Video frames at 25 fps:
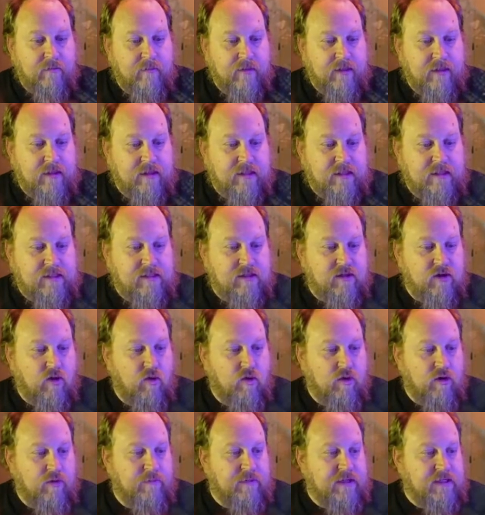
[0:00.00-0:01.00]
This is a
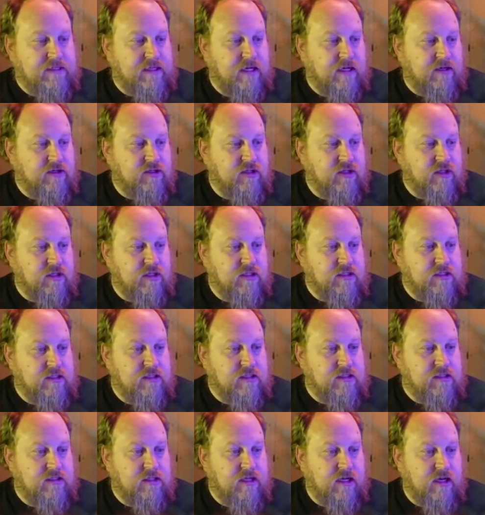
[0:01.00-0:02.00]
corner piece, actually. This
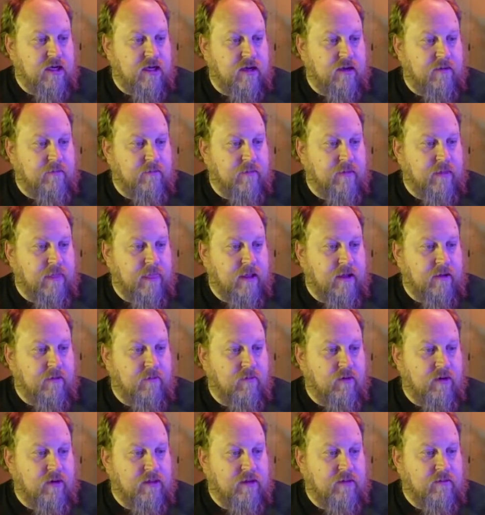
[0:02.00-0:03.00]
is
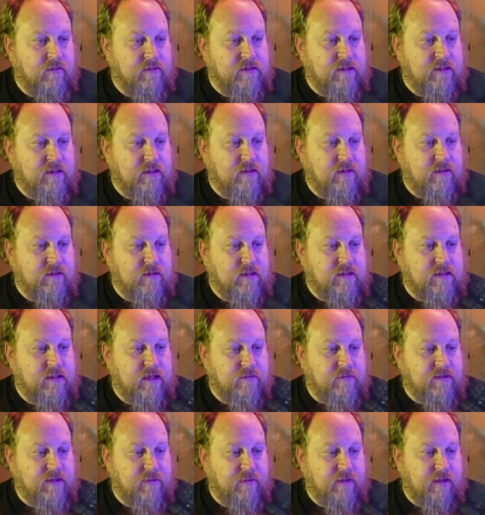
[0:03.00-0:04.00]
one that this
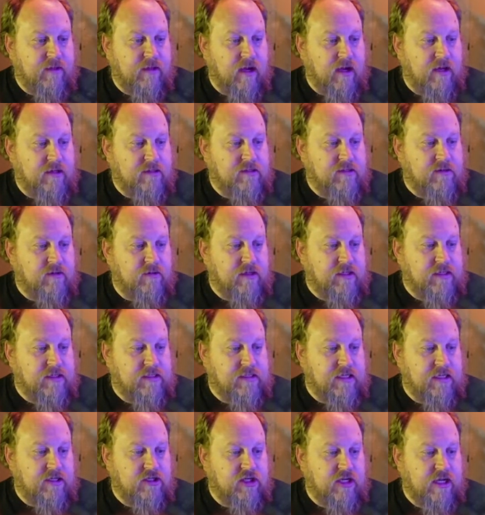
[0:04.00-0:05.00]
comes up a lot. So
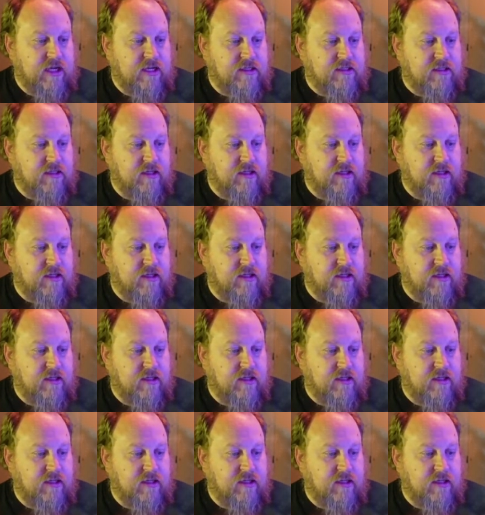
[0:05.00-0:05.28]
this actually has a